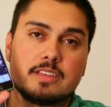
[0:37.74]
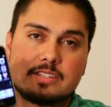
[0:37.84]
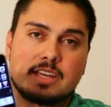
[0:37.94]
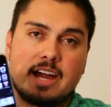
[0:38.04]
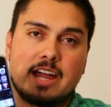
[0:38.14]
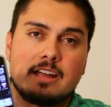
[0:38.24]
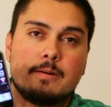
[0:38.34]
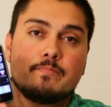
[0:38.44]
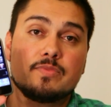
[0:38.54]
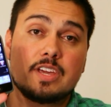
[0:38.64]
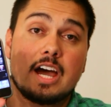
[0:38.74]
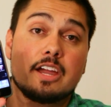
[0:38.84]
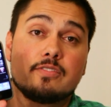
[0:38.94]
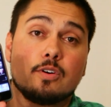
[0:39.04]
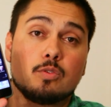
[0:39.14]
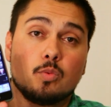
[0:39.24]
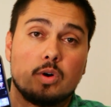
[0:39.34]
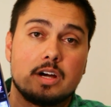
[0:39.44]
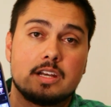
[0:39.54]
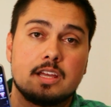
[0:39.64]
this guy, the iPhone
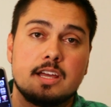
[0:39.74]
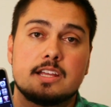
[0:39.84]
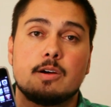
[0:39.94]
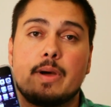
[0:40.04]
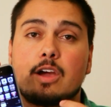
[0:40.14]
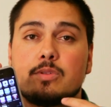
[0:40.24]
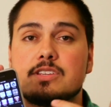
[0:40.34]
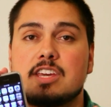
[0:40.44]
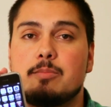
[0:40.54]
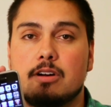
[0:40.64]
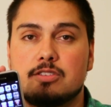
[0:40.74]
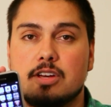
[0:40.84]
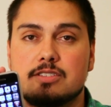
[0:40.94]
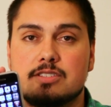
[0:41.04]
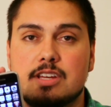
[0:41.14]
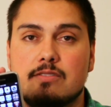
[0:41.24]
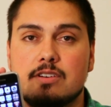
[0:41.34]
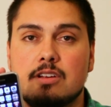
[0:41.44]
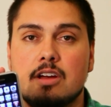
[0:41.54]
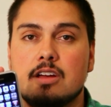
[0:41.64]
1. Now back when this came out in
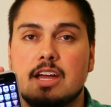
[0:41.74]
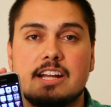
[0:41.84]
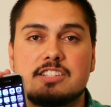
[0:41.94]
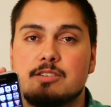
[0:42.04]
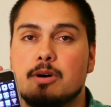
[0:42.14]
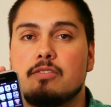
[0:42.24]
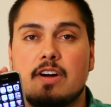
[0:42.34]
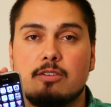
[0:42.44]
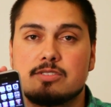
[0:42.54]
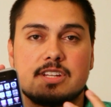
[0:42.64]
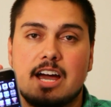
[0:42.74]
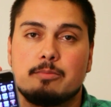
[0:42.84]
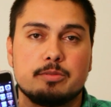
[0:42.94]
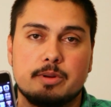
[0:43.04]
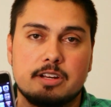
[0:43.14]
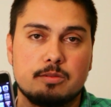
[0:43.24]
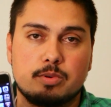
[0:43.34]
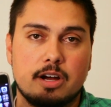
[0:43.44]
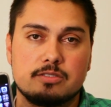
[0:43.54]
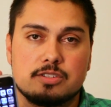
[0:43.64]
2007, HTML5 was not implemented in
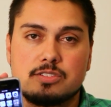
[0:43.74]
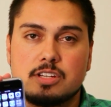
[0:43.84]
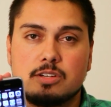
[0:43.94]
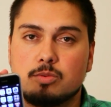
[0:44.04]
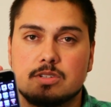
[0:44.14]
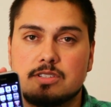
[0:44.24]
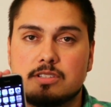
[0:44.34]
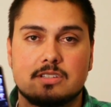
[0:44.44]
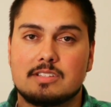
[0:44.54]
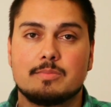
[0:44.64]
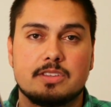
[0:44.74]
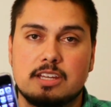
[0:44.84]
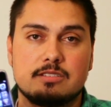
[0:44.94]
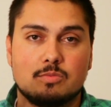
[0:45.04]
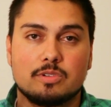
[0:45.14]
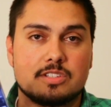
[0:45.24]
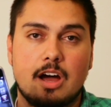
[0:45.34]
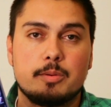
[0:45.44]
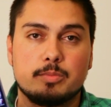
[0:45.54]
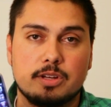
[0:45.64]
browsers. It wasn't something that was
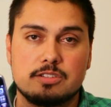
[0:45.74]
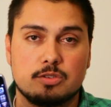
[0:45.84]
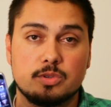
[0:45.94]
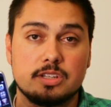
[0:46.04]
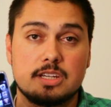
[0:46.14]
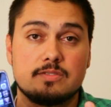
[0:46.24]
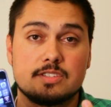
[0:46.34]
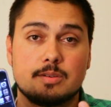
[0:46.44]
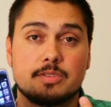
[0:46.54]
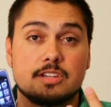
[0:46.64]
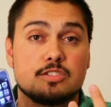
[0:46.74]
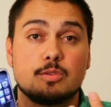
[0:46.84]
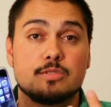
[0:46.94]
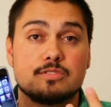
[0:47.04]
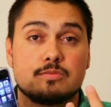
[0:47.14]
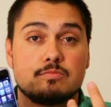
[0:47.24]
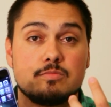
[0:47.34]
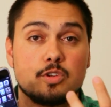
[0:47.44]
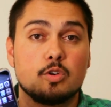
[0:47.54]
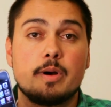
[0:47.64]
commonplace or really even something consumers
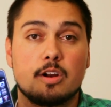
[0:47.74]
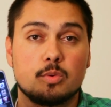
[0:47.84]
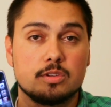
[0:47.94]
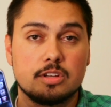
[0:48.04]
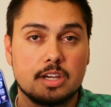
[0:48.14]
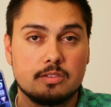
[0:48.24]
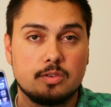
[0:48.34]
knew about or were looking